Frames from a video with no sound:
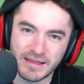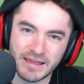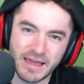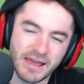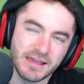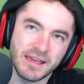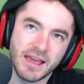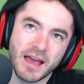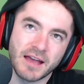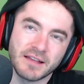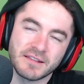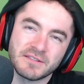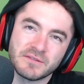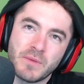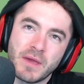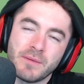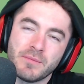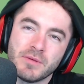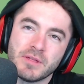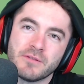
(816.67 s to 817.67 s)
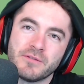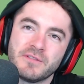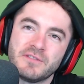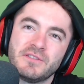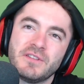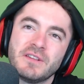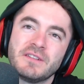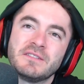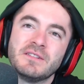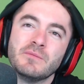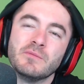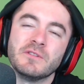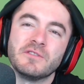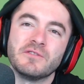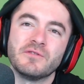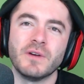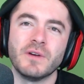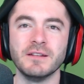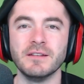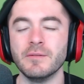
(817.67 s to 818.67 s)
yes, maybe the system
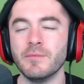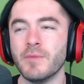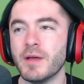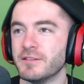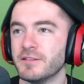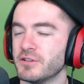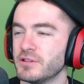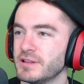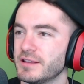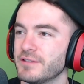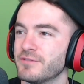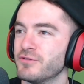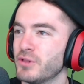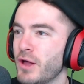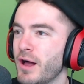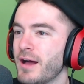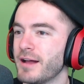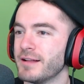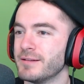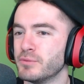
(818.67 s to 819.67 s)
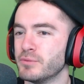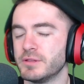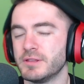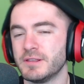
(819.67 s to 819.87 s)
is fundamentally flawed,